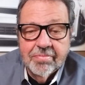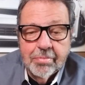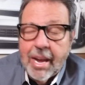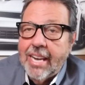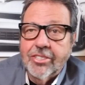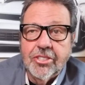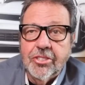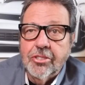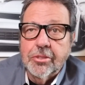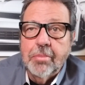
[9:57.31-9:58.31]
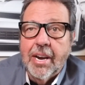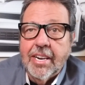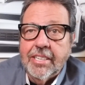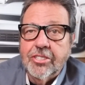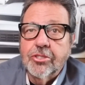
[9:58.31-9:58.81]
passengers by
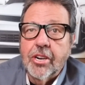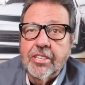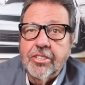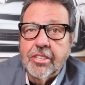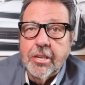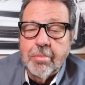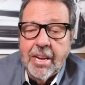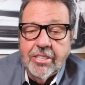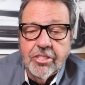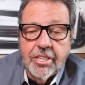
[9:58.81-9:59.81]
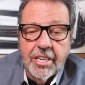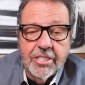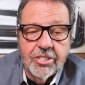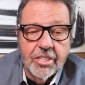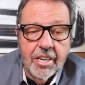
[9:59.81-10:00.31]
any stretch of the
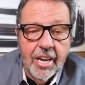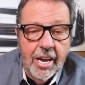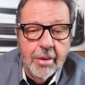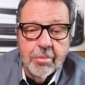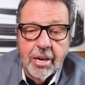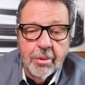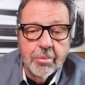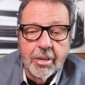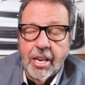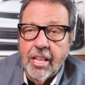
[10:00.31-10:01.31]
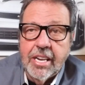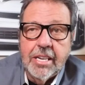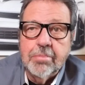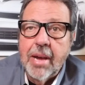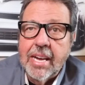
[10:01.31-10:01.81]
imagination. I'm a
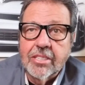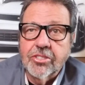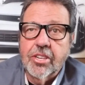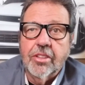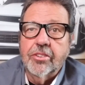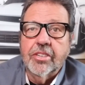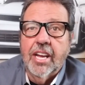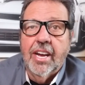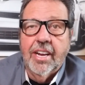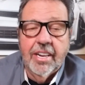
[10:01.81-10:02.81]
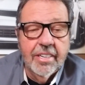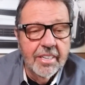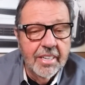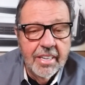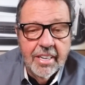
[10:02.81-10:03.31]
laid back Southern guy,
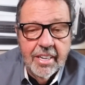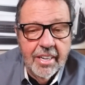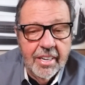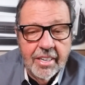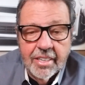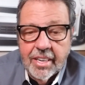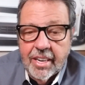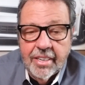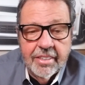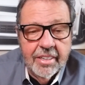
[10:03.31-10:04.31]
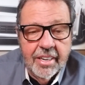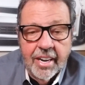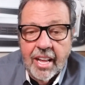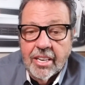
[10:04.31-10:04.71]
and I